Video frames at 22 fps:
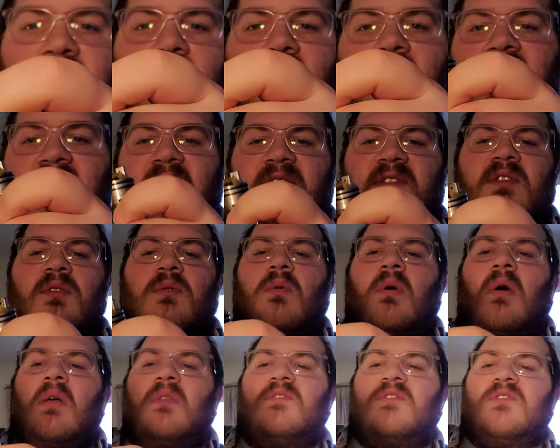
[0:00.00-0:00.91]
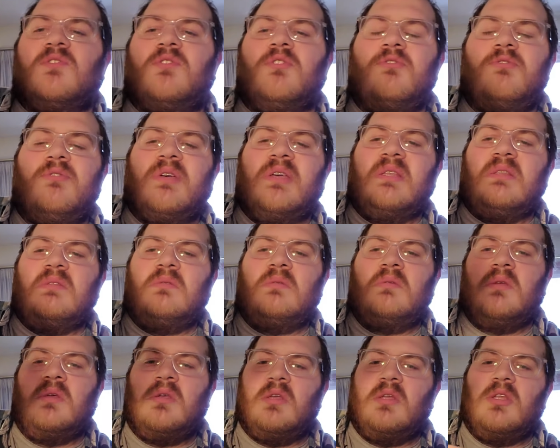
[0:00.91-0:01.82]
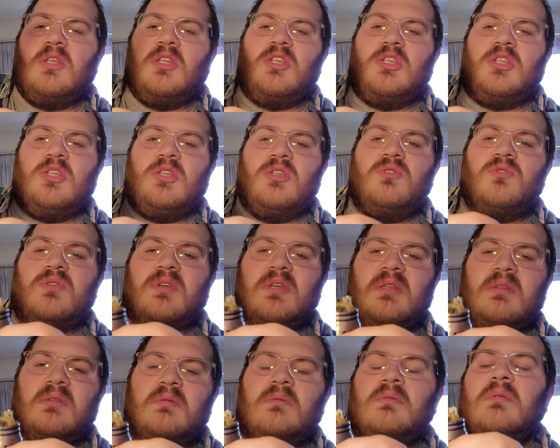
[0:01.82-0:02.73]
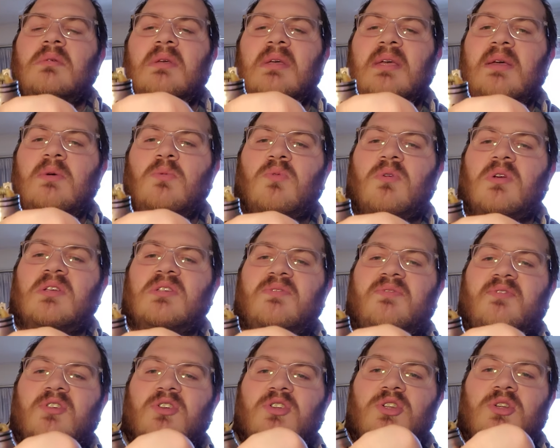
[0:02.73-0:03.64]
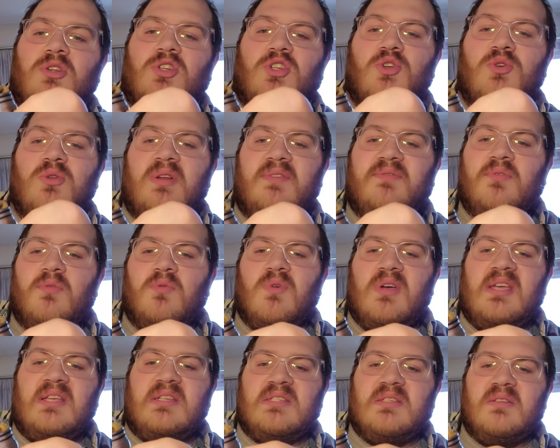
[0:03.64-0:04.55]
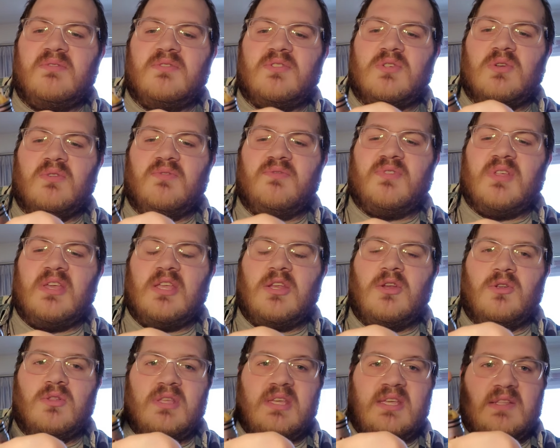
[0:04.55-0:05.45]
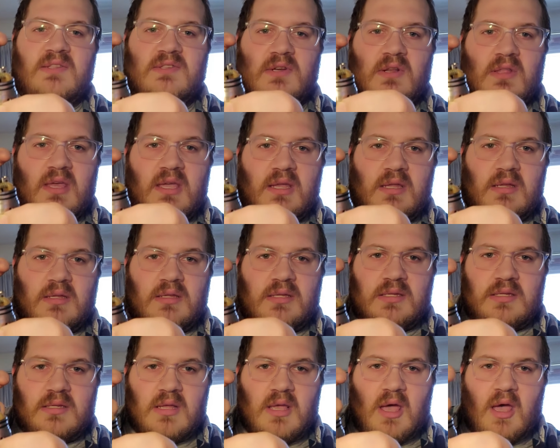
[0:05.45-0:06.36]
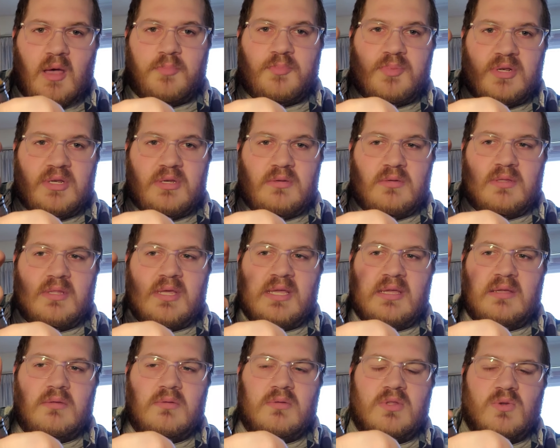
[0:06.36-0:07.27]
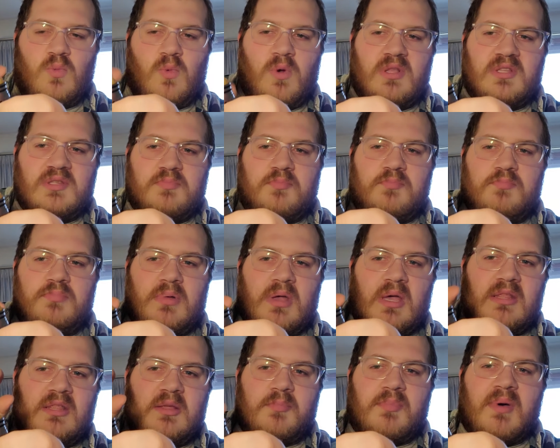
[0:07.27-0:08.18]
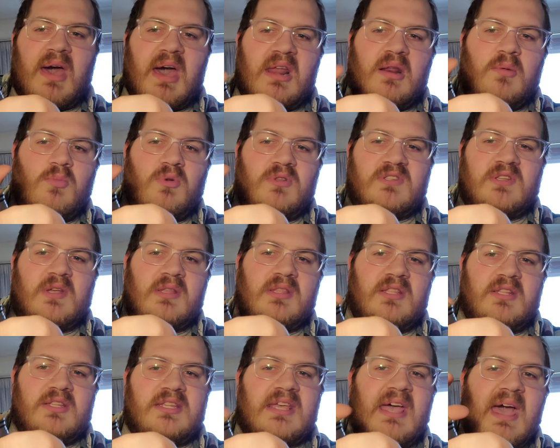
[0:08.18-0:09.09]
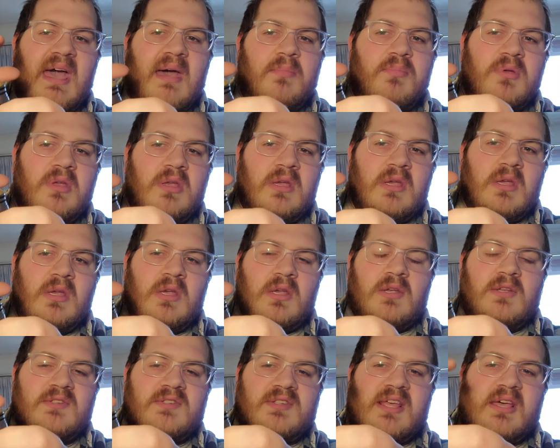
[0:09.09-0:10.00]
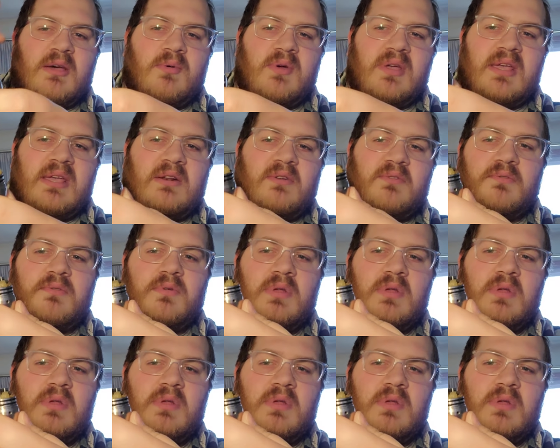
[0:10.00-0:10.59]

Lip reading: as you unscrew it, it works for two different ways. If like your leads are like up and like the ones on the bottom, what's on the top, so that way it'll